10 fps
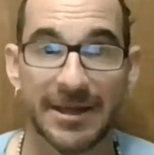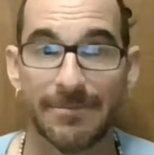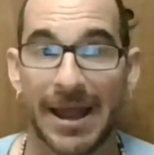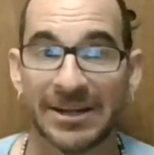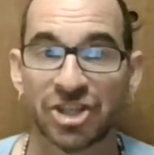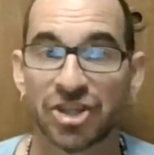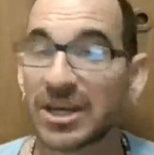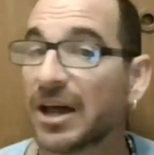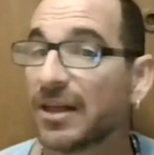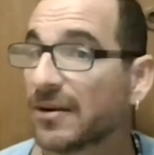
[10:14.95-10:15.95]
that match the
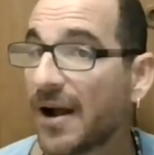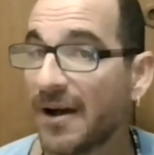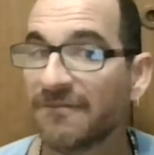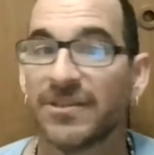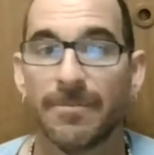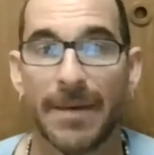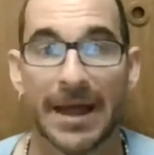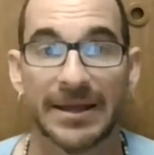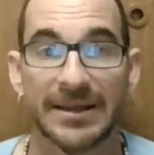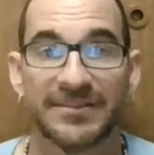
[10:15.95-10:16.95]
color of the
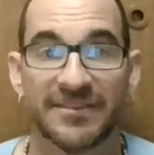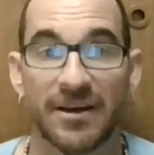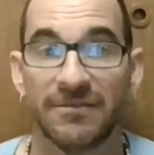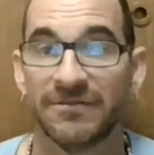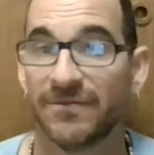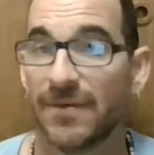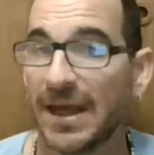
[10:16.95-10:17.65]
bag itself,